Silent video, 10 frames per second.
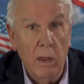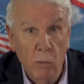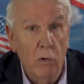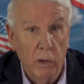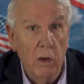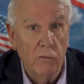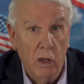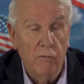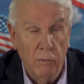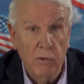they will get
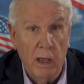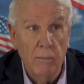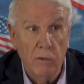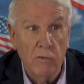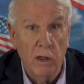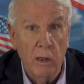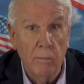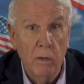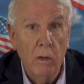tough from time to time,